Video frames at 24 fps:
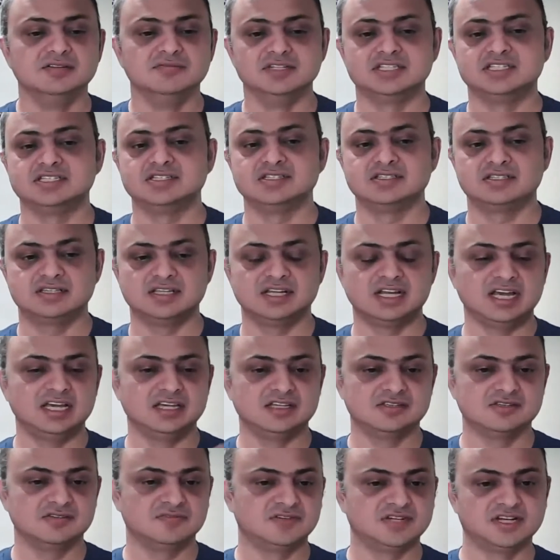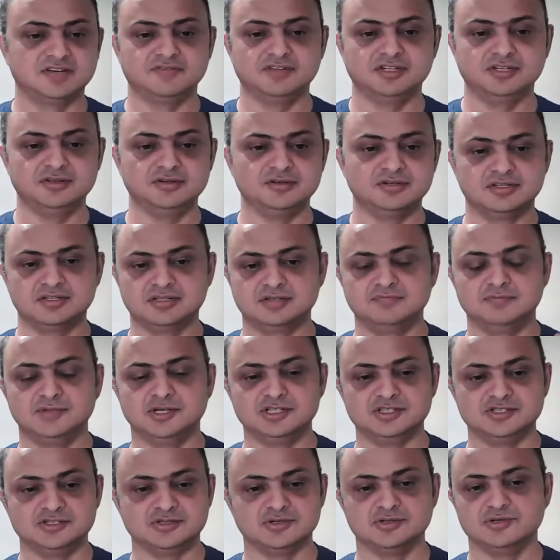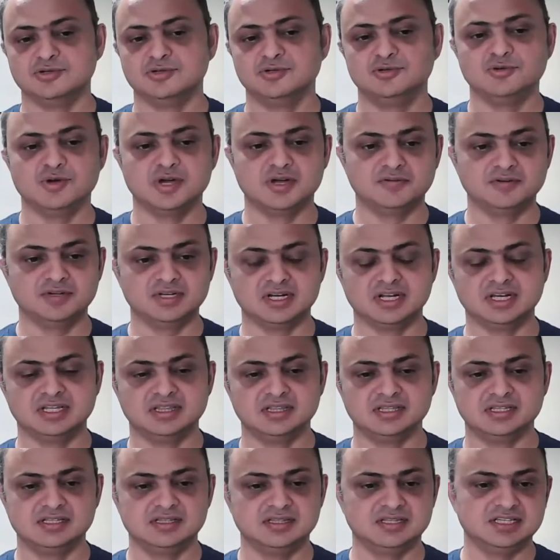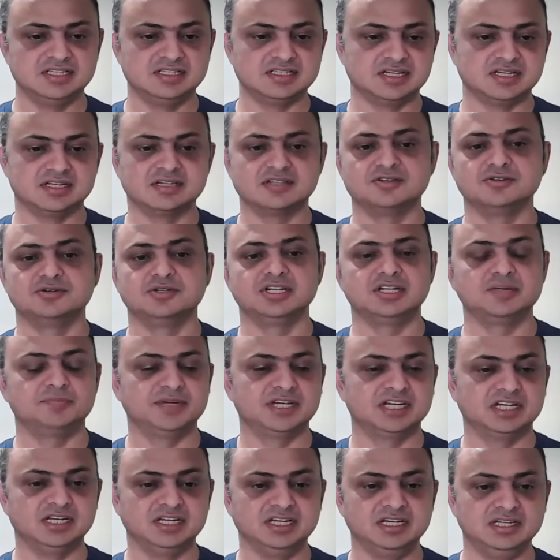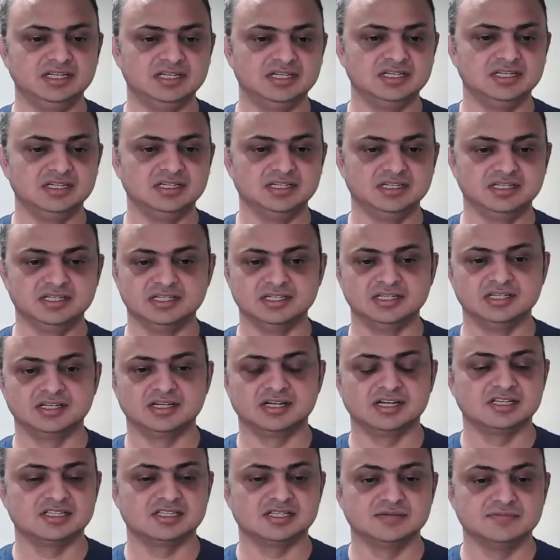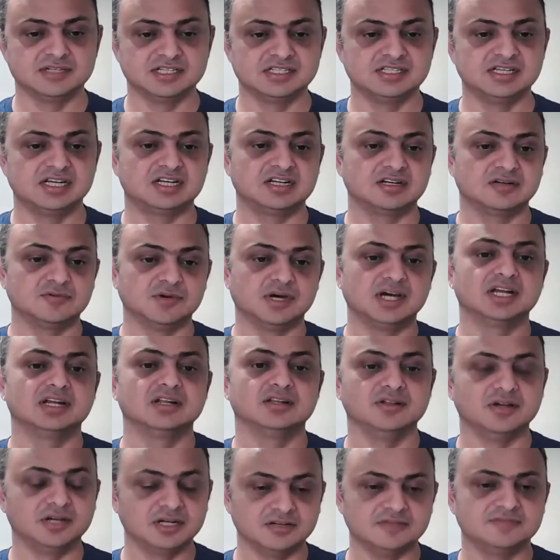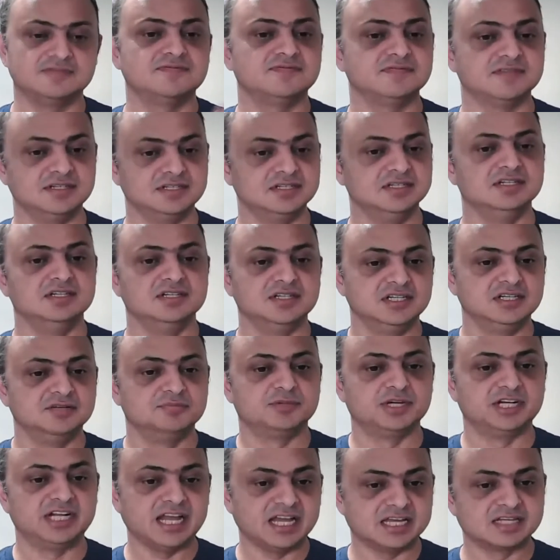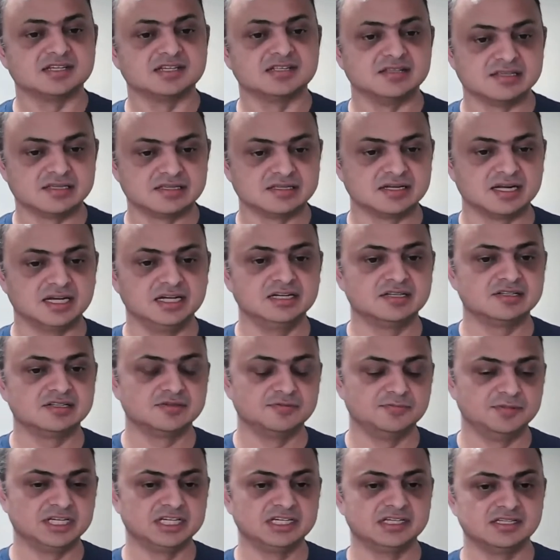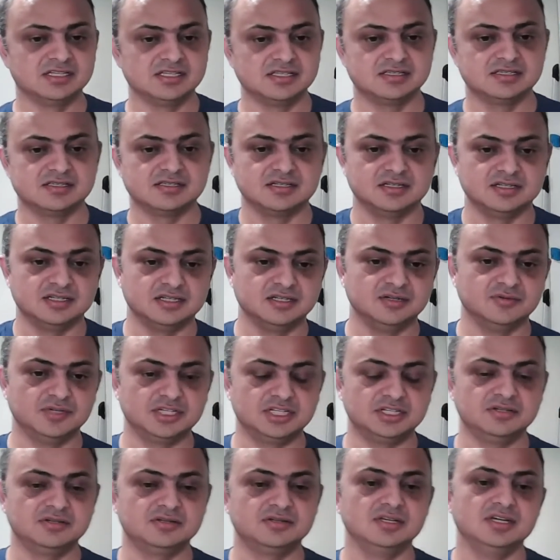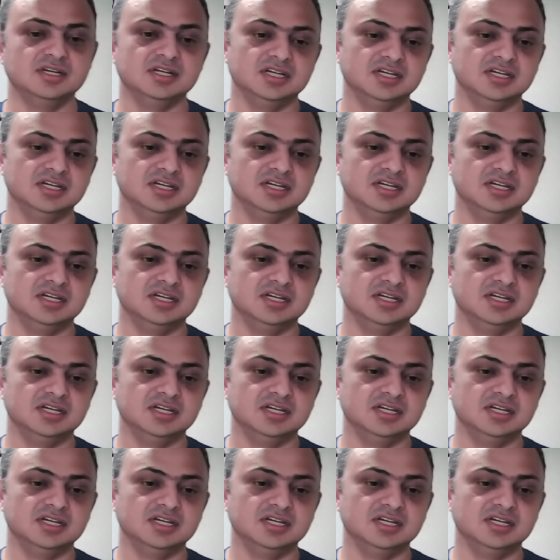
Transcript: which is the likes of revolut monzo whoever and th- these are you know typically uh, customers that require a lot of protections right so because uh, what you